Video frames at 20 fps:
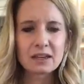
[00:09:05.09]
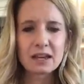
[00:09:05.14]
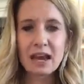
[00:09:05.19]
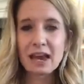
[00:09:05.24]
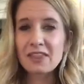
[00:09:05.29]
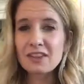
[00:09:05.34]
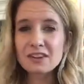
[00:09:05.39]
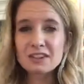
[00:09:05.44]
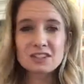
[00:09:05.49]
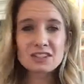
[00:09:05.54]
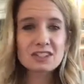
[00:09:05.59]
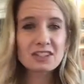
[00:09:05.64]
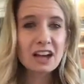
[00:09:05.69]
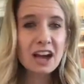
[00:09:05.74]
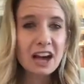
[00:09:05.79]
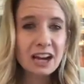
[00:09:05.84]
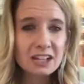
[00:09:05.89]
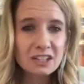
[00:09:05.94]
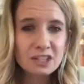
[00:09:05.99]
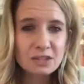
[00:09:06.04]
And there's
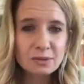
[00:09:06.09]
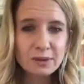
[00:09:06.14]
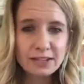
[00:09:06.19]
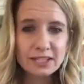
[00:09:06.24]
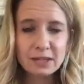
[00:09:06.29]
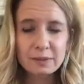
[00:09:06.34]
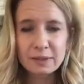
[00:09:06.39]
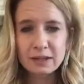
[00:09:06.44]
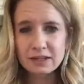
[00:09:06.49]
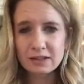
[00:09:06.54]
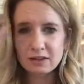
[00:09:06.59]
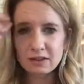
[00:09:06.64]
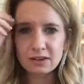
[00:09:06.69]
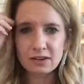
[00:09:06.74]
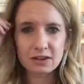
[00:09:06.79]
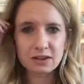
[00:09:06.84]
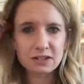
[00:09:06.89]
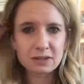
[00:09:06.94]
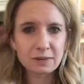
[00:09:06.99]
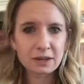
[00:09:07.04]
tons of recipes
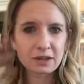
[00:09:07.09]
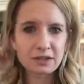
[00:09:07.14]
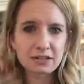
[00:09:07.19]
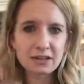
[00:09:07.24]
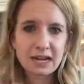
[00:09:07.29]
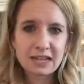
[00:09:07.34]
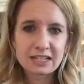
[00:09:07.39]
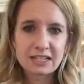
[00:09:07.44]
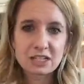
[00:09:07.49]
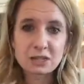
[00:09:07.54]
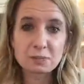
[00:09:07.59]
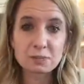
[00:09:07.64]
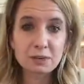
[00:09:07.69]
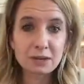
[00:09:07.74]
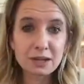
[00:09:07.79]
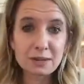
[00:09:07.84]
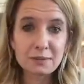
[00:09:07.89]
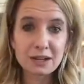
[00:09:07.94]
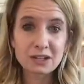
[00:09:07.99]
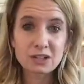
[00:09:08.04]
on demand, you guys. That's
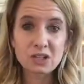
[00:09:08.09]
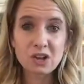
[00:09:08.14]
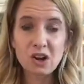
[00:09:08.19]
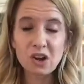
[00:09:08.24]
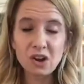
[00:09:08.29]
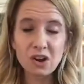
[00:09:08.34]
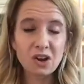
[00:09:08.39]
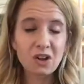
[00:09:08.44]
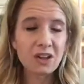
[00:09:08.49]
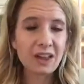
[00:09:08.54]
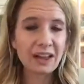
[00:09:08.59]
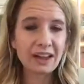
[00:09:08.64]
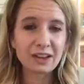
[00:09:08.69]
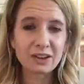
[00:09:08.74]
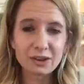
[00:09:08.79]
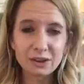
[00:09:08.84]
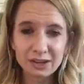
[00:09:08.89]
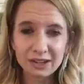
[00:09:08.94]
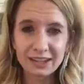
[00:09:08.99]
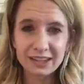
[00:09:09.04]
pretty much all I
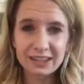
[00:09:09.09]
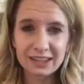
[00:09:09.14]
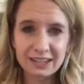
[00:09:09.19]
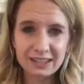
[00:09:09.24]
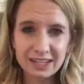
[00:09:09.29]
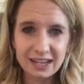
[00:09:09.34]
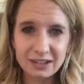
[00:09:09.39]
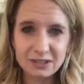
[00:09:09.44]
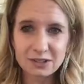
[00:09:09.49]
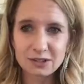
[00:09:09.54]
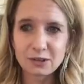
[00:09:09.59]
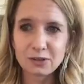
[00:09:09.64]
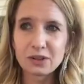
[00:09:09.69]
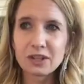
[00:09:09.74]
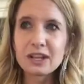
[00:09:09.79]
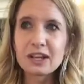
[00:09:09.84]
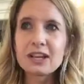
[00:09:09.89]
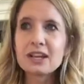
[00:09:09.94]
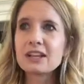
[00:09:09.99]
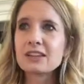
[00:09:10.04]
cook in this household.
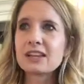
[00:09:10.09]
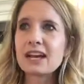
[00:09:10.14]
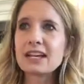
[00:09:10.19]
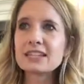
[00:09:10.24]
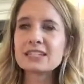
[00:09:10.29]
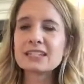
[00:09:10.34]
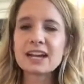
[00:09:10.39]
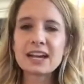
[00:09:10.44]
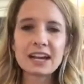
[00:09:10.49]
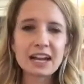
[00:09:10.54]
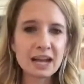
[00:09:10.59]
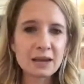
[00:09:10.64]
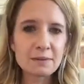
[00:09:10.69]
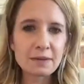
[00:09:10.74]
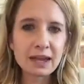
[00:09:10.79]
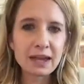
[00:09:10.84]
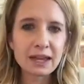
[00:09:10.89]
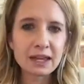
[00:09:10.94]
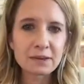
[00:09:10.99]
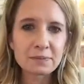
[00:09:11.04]
Last night I
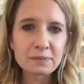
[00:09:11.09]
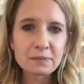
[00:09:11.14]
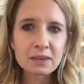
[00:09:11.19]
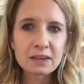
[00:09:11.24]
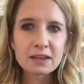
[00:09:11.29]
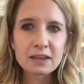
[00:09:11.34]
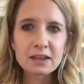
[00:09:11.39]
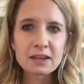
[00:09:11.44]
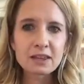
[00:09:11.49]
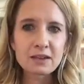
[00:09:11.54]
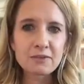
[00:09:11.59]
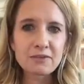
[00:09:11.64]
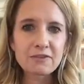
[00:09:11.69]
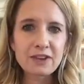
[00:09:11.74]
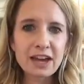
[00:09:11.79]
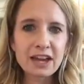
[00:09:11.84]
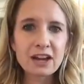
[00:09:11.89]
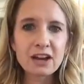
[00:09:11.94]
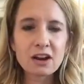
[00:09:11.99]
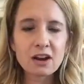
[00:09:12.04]
made the
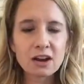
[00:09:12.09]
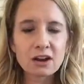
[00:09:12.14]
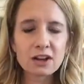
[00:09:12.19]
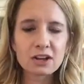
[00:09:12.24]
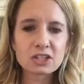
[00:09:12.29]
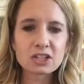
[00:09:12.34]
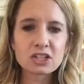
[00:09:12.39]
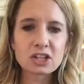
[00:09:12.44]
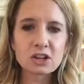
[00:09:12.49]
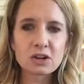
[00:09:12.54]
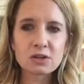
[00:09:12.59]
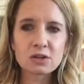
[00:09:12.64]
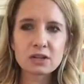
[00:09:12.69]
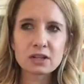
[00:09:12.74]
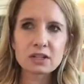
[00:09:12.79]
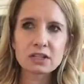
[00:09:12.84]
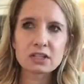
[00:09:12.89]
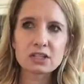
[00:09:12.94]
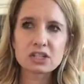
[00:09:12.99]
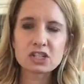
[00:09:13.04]
feta artichoke
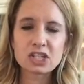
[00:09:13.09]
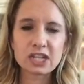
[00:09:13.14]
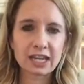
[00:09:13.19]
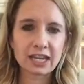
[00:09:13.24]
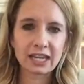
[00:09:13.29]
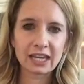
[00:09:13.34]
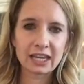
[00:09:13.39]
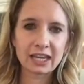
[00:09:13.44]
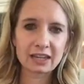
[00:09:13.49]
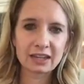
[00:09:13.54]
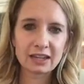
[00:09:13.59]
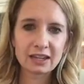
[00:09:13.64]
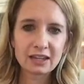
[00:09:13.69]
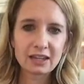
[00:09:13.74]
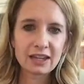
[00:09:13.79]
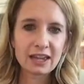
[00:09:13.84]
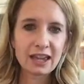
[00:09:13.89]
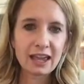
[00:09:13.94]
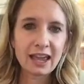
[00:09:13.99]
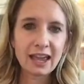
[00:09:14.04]
chicken
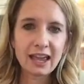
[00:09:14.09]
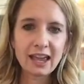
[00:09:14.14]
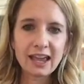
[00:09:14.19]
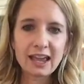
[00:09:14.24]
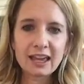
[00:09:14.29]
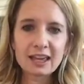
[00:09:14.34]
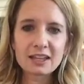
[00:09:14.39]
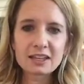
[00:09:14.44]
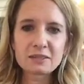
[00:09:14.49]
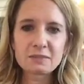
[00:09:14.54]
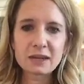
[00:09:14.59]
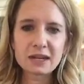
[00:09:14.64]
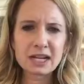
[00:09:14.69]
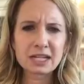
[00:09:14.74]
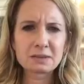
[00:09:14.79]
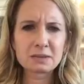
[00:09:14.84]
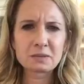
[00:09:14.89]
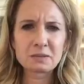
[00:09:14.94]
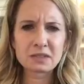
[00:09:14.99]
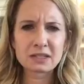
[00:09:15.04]
and my
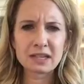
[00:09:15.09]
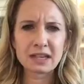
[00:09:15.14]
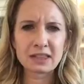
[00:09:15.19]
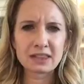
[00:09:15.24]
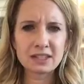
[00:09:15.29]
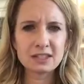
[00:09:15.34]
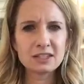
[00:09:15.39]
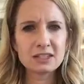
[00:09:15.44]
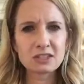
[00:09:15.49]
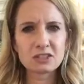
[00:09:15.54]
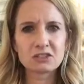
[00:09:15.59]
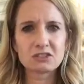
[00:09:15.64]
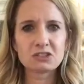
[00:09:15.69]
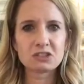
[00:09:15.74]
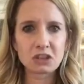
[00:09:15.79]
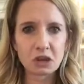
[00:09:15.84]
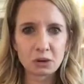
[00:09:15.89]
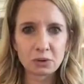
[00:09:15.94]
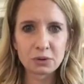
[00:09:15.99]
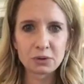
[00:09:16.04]
husband was like, this is
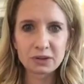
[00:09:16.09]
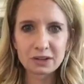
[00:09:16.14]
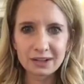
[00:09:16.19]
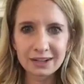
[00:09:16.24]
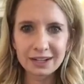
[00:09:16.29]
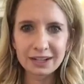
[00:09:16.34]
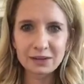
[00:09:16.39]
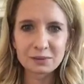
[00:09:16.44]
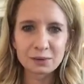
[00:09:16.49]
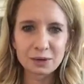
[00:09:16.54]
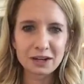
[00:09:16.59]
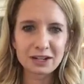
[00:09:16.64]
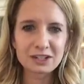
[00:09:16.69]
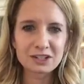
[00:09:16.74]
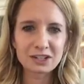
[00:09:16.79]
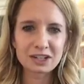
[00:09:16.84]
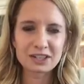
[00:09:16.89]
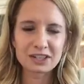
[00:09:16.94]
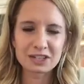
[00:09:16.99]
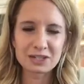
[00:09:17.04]
so good. Where did
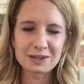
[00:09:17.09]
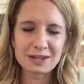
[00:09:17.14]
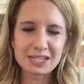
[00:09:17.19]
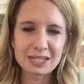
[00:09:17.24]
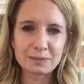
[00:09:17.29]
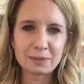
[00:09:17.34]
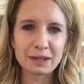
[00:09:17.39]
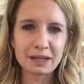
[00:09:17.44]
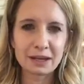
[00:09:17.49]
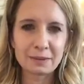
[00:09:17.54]
you get this recipe?